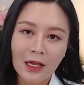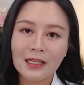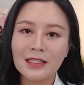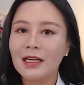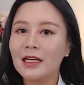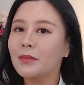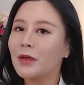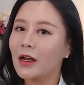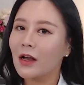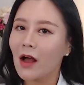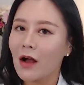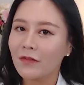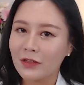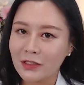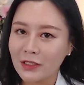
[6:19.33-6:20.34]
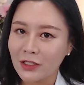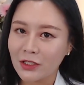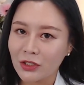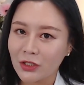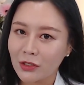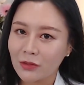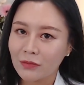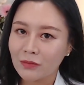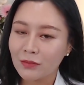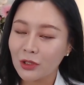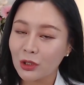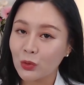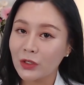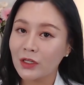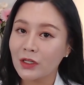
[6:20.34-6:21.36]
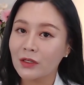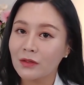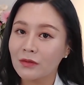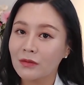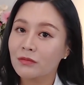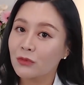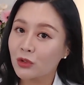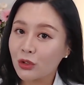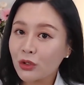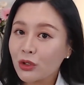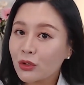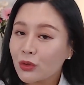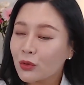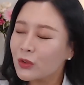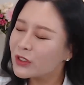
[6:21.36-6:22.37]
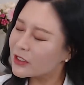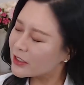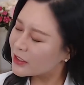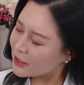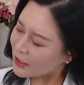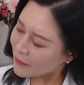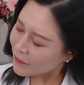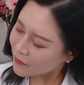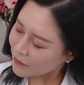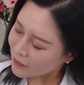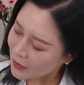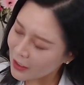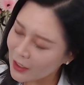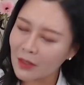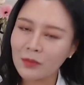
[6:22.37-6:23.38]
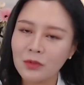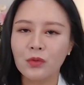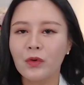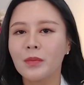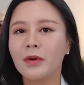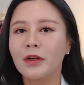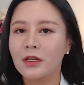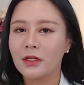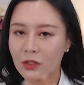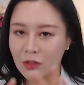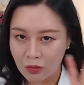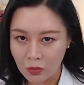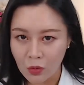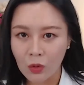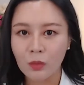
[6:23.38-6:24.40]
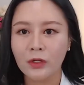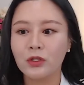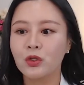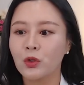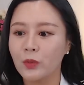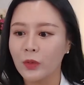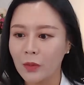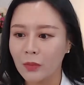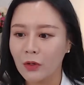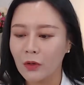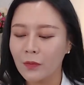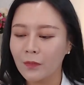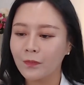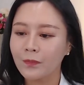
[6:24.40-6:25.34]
It's going to be a conversation between 2 or sometimes 3, but it's normally 2 people.